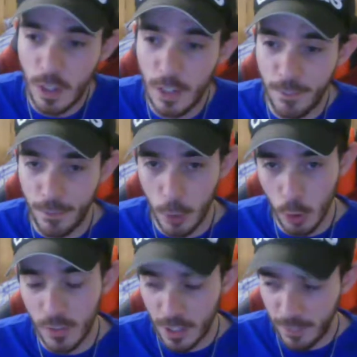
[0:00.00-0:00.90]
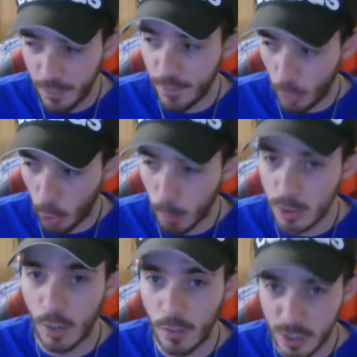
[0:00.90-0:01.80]
a few of the different
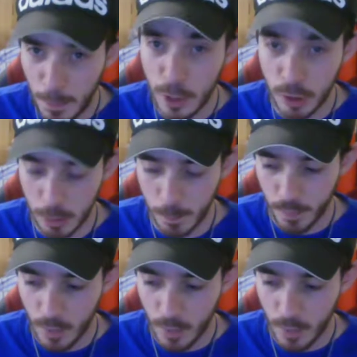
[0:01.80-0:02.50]
forms of the spectrum.